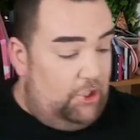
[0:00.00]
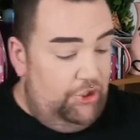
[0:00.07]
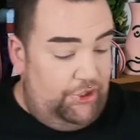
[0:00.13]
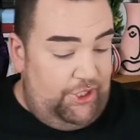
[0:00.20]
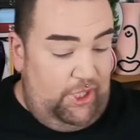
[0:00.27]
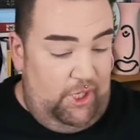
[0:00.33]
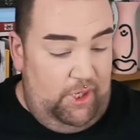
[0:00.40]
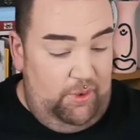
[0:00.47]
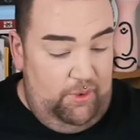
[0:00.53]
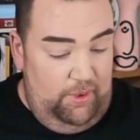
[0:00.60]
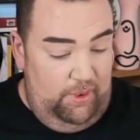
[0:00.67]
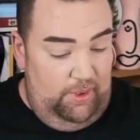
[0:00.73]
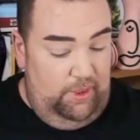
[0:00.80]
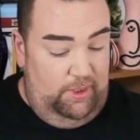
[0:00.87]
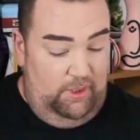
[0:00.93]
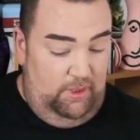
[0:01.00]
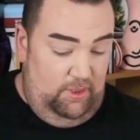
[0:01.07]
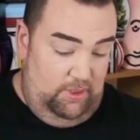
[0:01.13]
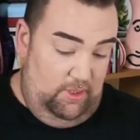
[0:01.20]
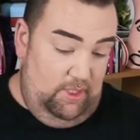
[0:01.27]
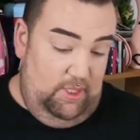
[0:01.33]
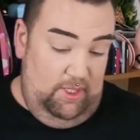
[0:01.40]
So
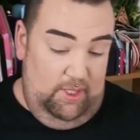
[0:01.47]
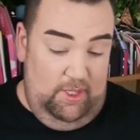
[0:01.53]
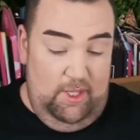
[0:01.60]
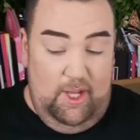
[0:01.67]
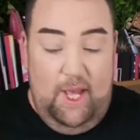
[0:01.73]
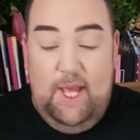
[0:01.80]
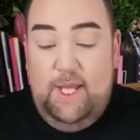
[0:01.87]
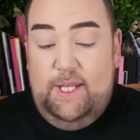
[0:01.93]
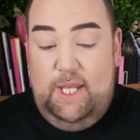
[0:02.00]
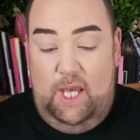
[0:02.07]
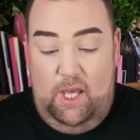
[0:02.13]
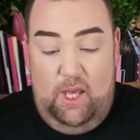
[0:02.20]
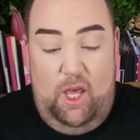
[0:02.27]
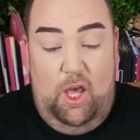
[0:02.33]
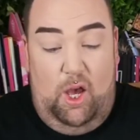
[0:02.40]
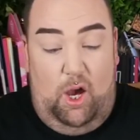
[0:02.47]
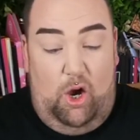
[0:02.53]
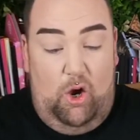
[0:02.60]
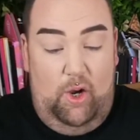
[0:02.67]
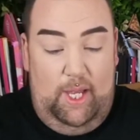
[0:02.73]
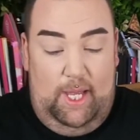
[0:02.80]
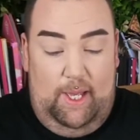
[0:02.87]
yeah,
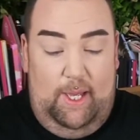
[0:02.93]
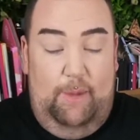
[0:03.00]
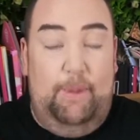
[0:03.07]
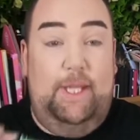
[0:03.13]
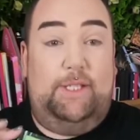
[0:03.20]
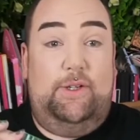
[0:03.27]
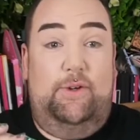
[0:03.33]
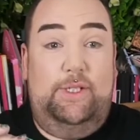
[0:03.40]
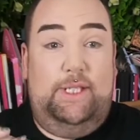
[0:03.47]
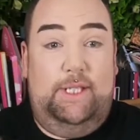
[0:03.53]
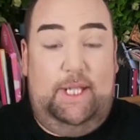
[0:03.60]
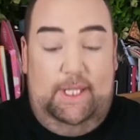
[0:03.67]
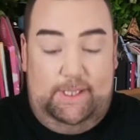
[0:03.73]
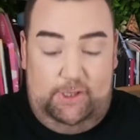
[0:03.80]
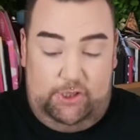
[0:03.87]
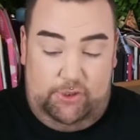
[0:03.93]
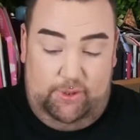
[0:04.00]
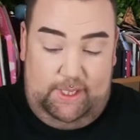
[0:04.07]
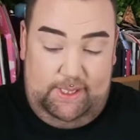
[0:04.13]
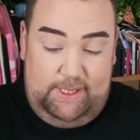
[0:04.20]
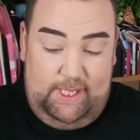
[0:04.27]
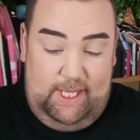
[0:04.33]
I am excited to get
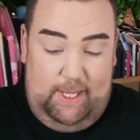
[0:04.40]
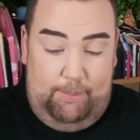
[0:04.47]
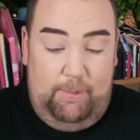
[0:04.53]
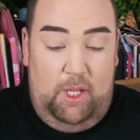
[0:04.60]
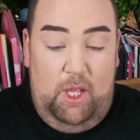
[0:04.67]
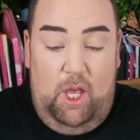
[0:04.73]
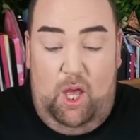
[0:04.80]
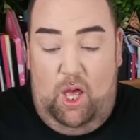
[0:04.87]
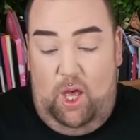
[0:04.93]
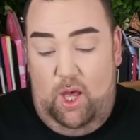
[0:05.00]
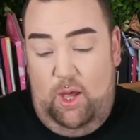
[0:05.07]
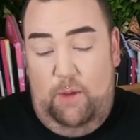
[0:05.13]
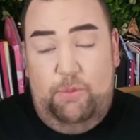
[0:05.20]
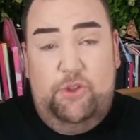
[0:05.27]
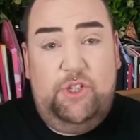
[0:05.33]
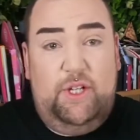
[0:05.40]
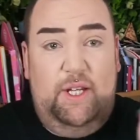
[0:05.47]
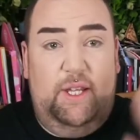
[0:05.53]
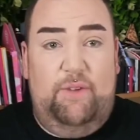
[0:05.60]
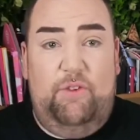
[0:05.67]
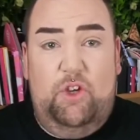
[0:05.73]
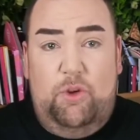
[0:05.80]
stuck into them. I'm just going
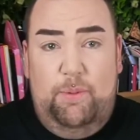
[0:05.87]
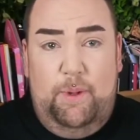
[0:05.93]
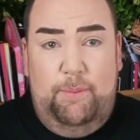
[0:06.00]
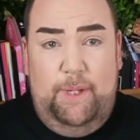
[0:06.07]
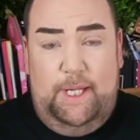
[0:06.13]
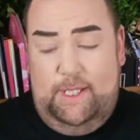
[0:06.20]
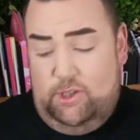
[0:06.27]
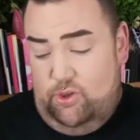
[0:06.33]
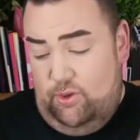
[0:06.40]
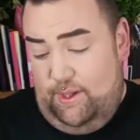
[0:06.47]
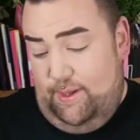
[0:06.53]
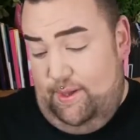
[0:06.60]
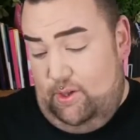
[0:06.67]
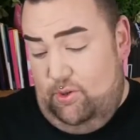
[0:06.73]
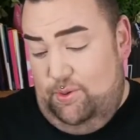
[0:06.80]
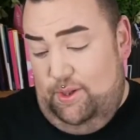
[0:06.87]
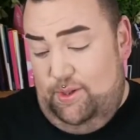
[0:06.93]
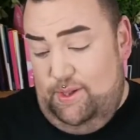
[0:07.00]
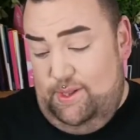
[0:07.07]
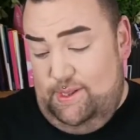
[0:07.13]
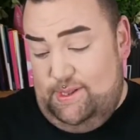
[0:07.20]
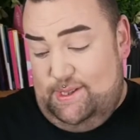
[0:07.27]
to give it a couple of minutes to look at the
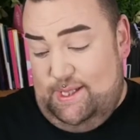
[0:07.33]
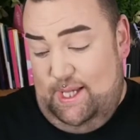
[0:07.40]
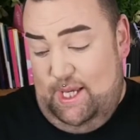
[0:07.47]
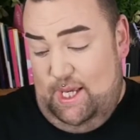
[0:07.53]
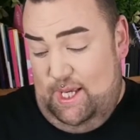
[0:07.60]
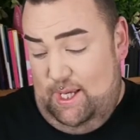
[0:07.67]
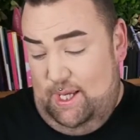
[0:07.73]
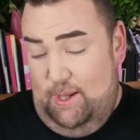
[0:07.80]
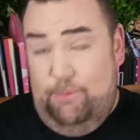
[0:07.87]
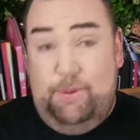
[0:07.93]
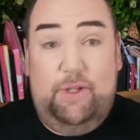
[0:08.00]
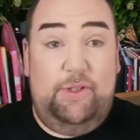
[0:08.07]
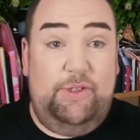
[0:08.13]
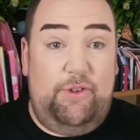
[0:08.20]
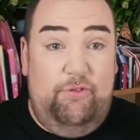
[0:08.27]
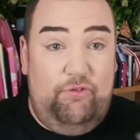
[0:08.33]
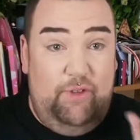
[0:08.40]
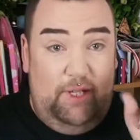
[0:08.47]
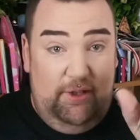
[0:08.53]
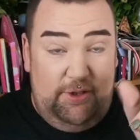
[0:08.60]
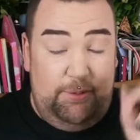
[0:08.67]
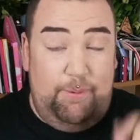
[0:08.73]
colours because I've
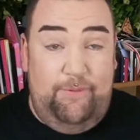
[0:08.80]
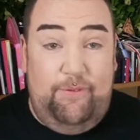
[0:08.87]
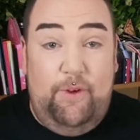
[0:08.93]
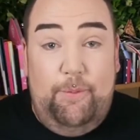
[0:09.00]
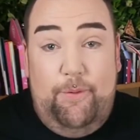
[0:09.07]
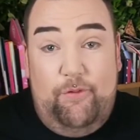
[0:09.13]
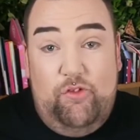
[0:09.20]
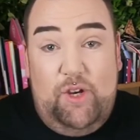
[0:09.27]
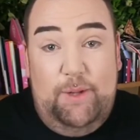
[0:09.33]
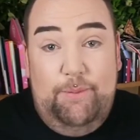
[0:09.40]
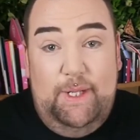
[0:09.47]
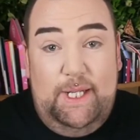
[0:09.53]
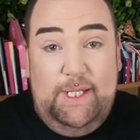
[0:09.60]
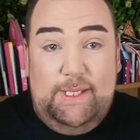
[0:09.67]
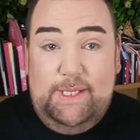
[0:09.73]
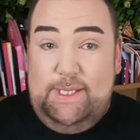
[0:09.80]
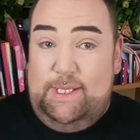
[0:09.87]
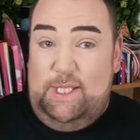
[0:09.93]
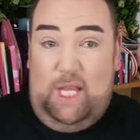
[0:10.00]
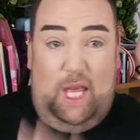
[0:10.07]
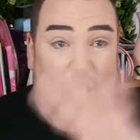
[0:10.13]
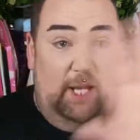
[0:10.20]
realised I've been filming for 8
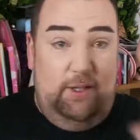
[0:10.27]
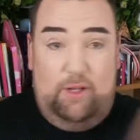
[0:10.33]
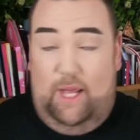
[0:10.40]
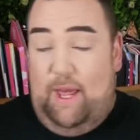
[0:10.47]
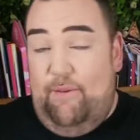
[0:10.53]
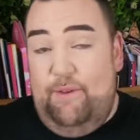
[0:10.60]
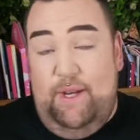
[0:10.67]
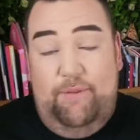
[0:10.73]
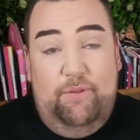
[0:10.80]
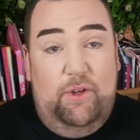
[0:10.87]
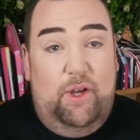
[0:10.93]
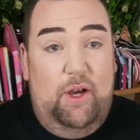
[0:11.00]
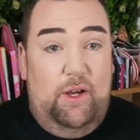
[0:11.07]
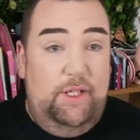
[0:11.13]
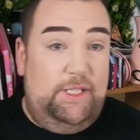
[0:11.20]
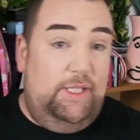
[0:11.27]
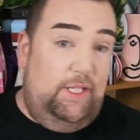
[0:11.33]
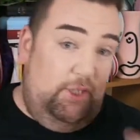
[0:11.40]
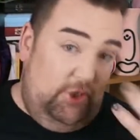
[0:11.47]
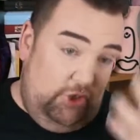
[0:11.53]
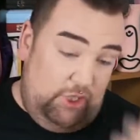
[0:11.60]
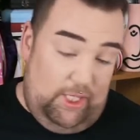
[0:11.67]
minutes and I haven't even got
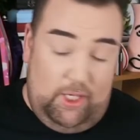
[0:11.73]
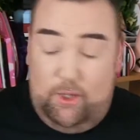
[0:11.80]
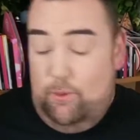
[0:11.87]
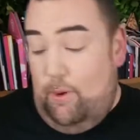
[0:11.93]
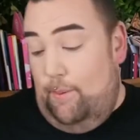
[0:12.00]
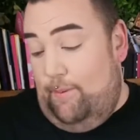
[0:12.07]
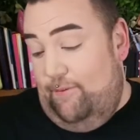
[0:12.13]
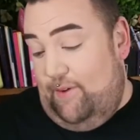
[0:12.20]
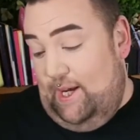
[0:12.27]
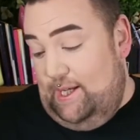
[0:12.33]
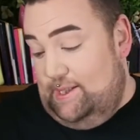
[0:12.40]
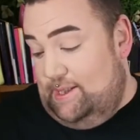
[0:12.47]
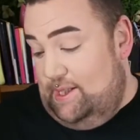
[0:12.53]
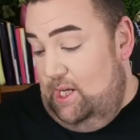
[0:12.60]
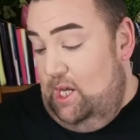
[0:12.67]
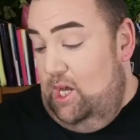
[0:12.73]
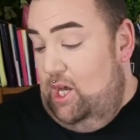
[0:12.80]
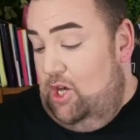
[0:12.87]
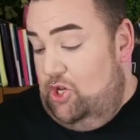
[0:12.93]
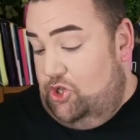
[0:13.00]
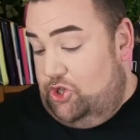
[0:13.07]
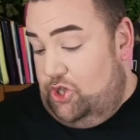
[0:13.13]
shadow on my face.
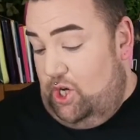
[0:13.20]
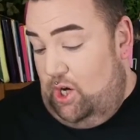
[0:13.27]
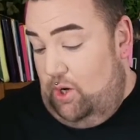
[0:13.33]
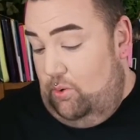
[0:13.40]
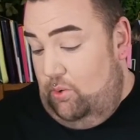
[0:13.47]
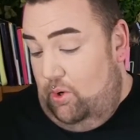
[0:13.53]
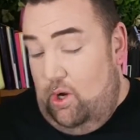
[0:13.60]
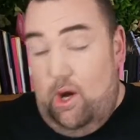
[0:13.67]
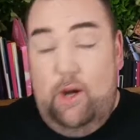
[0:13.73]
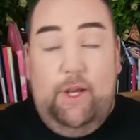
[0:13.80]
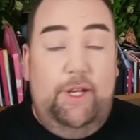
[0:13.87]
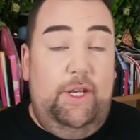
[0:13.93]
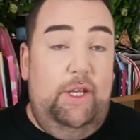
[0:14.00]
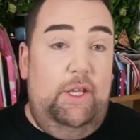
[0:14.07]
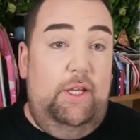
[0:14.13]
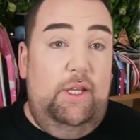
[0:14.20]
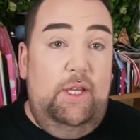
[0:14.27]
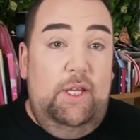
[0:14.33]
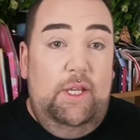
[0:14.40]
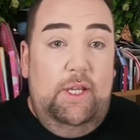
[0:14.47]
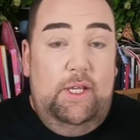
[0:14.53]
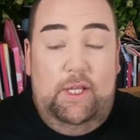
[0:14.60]
So I'm going to
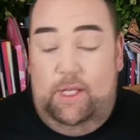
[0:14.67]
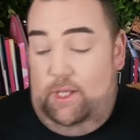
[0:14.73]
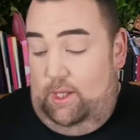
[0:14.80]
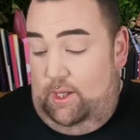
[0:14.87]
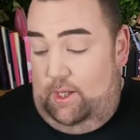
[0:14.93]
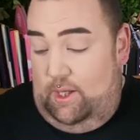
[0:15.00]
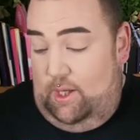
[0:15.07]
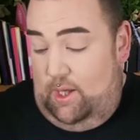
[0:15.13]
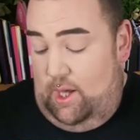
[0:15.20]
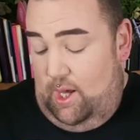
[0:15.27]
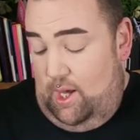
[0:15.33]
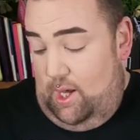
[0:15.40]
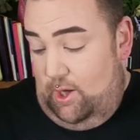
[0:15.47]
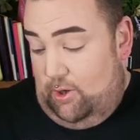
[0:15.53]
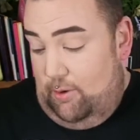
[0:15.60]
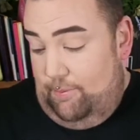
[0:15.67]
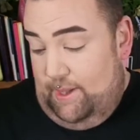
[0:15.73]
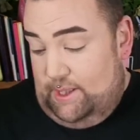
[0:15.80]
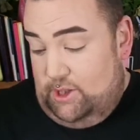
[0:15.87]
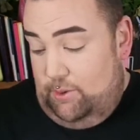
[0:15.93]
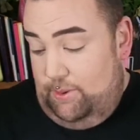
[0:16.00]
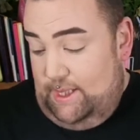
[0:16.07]
come
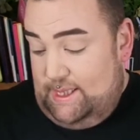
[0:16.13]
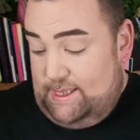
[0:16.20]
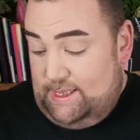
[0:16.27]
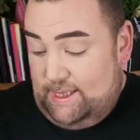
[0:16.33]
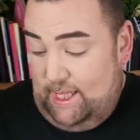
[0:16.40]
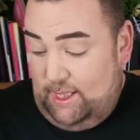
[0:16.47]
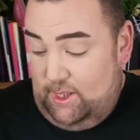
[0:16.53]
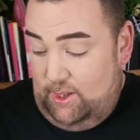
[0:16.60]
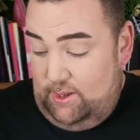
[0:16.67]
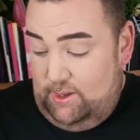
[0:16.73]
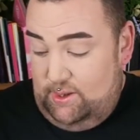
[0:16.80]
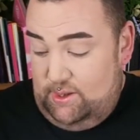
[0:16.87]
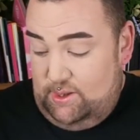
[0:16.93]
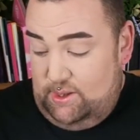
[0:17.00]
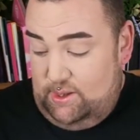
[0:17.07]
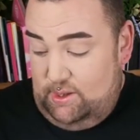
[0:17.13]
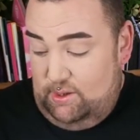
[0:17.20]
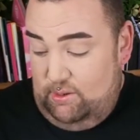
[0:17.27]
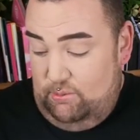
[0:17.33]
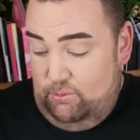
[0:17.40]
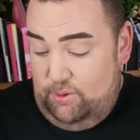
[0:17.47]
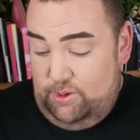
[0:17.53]
back to you in a second
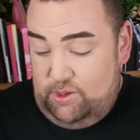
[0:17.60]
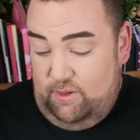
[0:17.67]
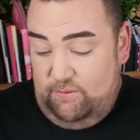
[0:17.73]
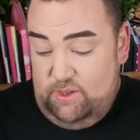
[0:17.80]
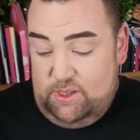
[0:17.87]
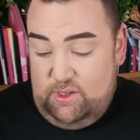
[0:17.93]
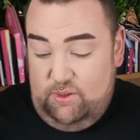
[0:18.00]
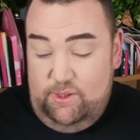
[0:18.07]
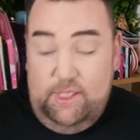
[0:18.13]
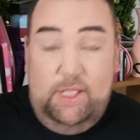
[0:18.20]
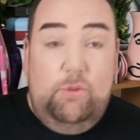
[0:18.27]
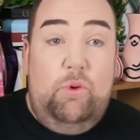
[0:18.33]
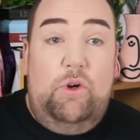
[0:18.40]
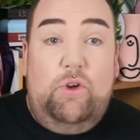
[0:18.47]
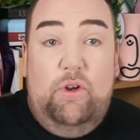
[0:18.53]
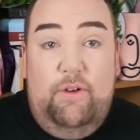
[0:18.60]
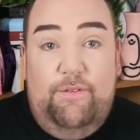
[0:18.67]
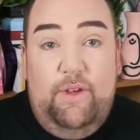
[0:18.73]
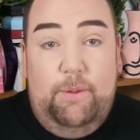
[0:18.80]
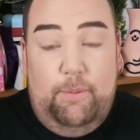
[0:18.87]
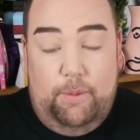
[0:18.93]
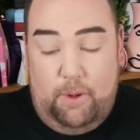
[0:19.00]
once I've decided what colour
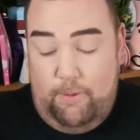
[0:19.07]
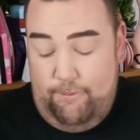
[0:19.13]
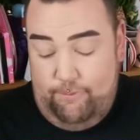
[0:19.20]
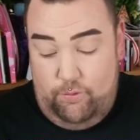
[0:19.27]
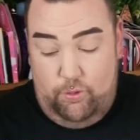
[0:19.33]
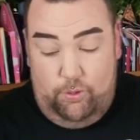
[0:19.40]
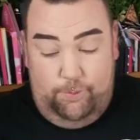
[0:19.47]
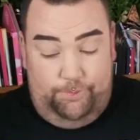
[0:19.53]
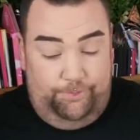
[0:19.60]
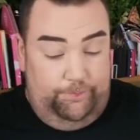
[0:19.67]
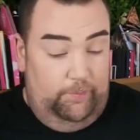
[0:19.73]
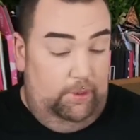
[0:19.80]
theme I'm going for.